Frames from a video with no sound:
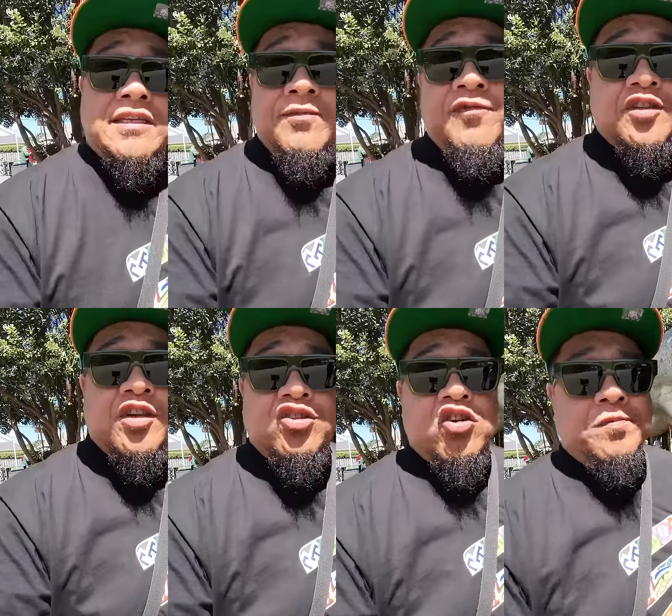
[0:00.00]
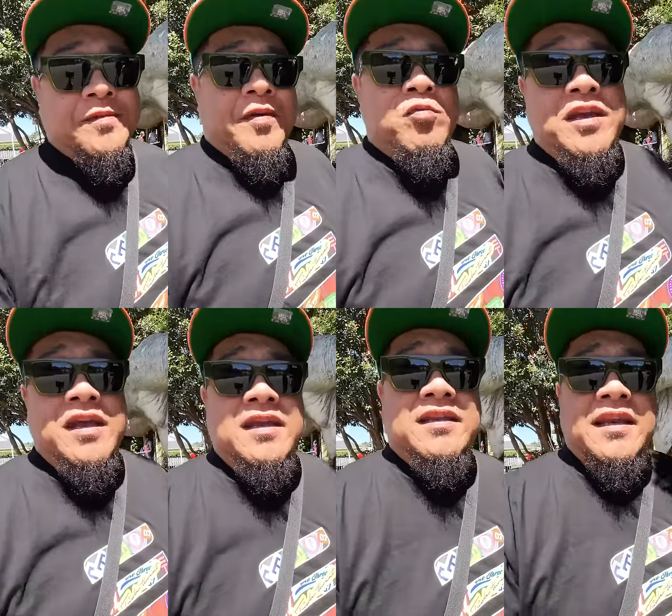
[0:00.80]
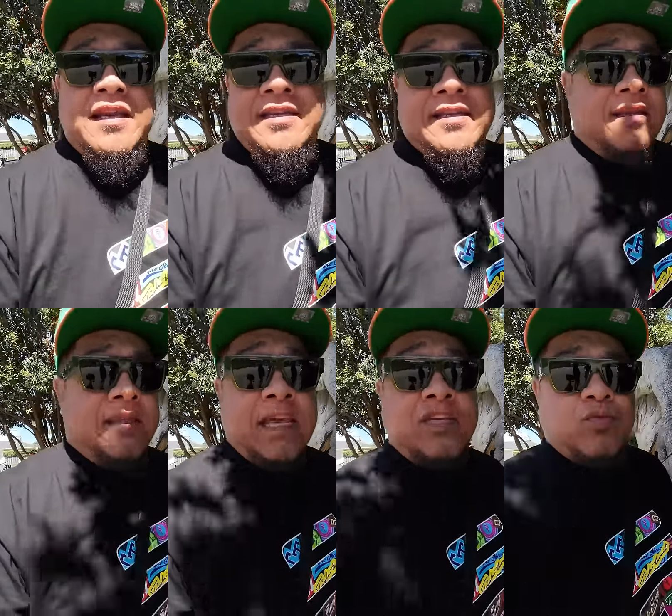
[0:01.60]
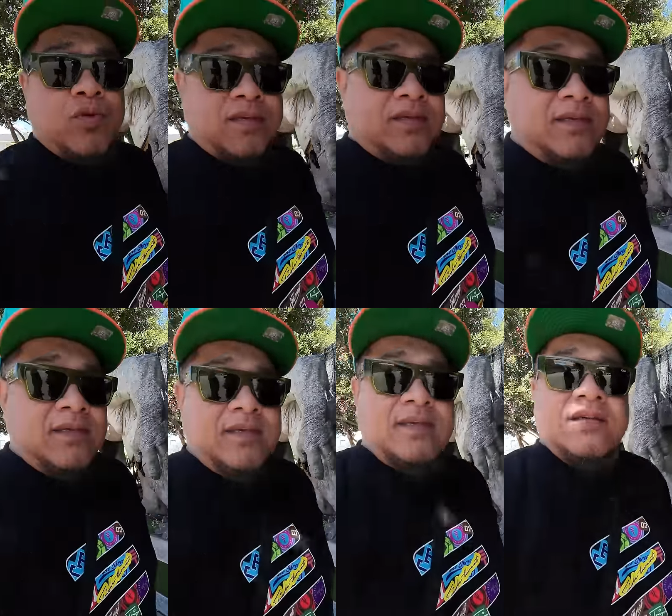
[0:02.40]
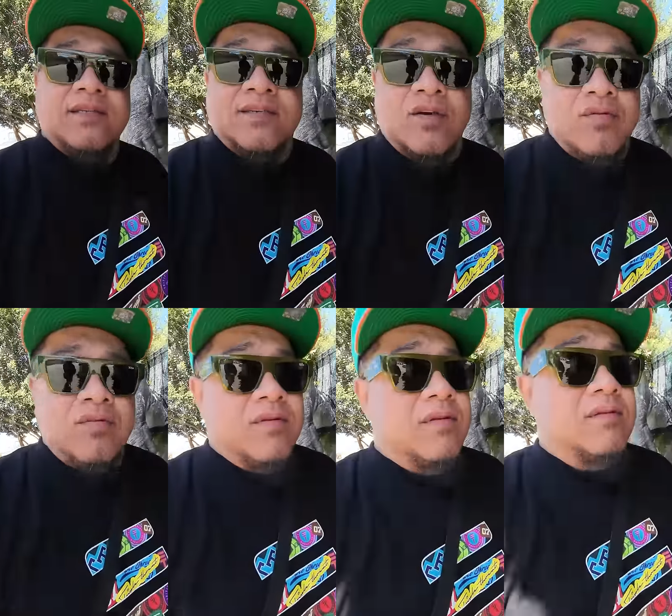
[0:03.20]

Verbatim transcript: to get some fish and chips, but we did a detour. So